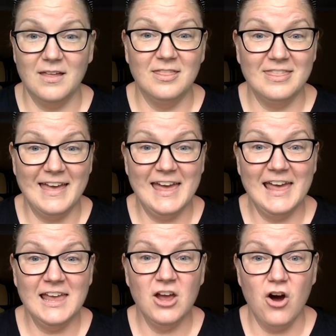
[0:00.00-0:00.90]

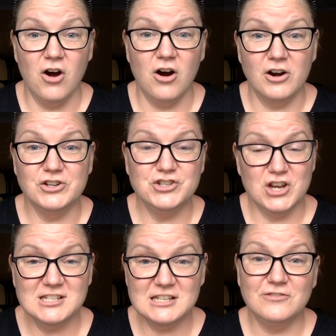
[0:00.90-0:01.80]
they are
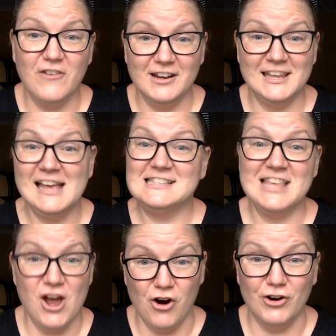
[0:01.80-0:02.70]
just as funny as
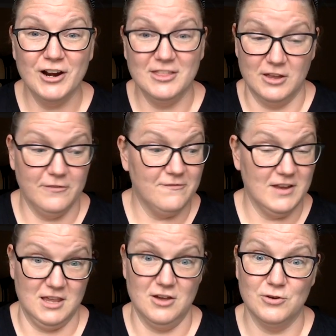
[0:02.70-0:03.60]
they are in their
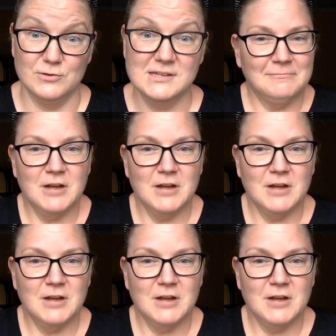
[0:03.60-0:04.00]
videos.